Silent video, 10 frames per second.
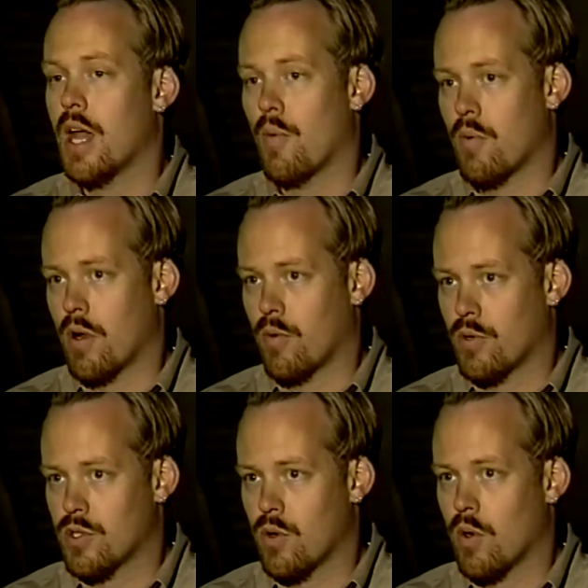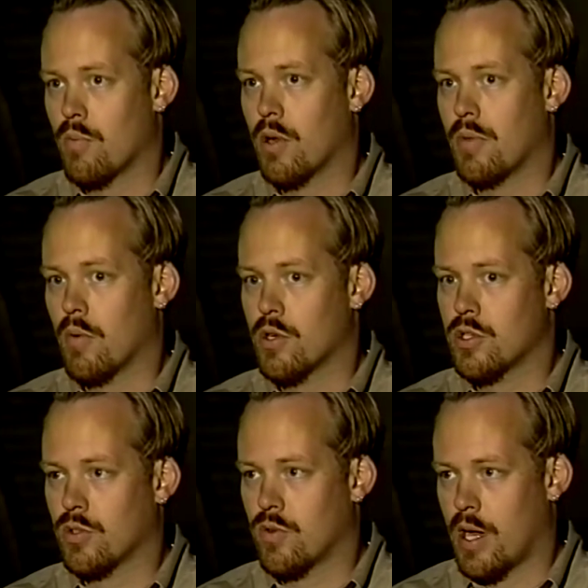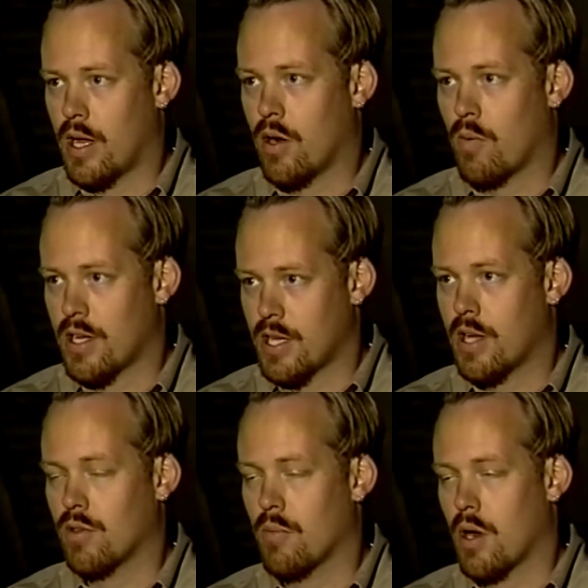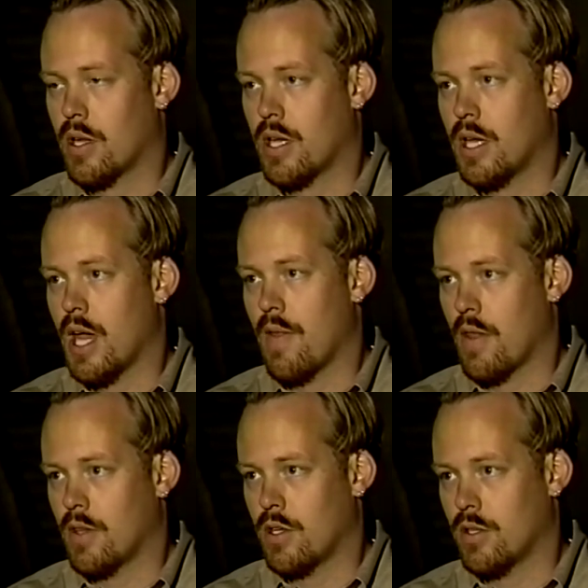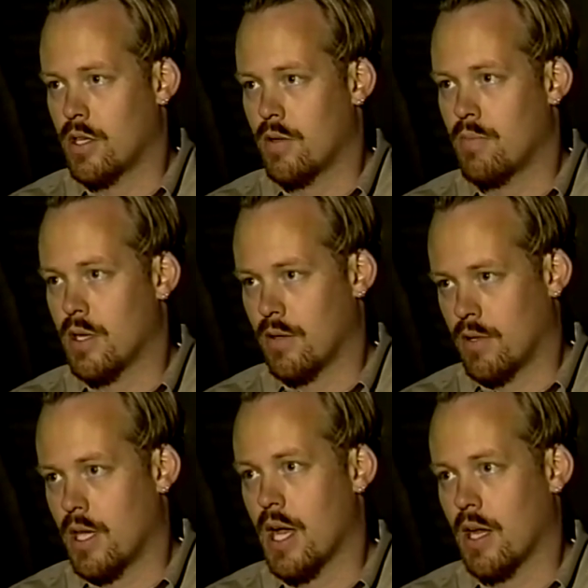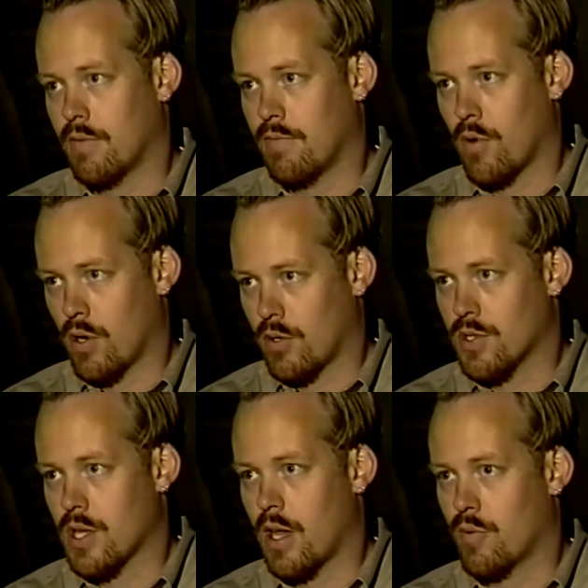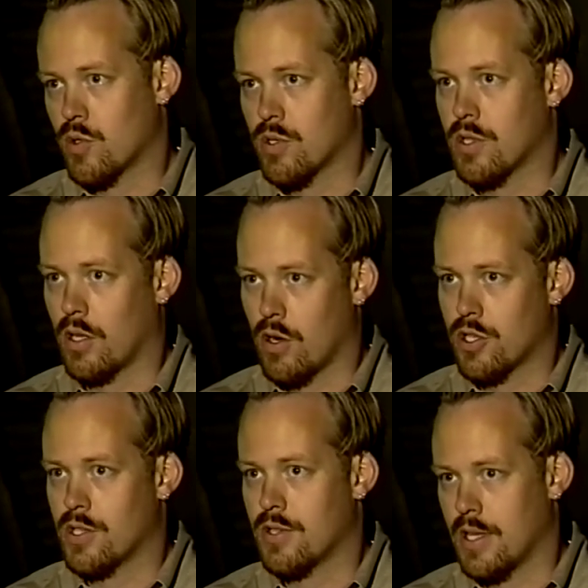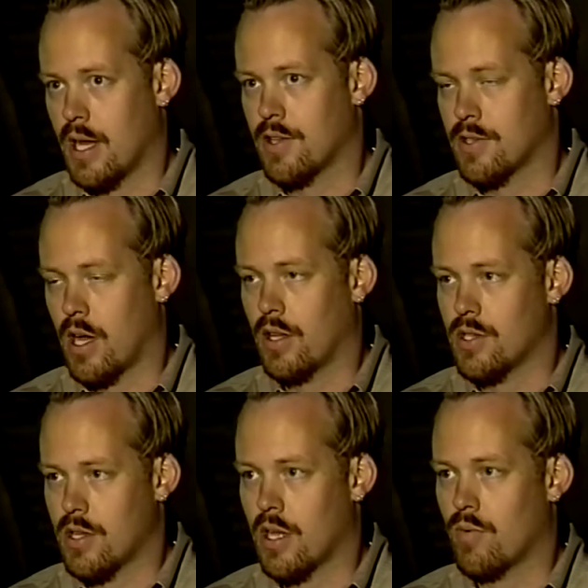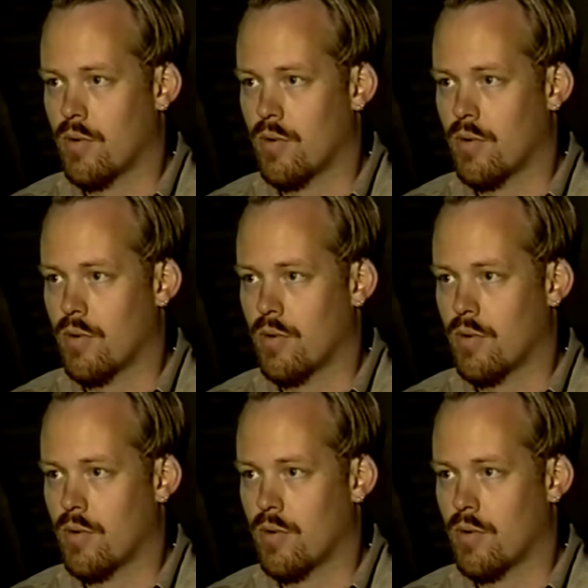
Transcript: we want to restore and put up the original rectangular marquee and then the big neon vertical sign, which was the largest neon sign in the state.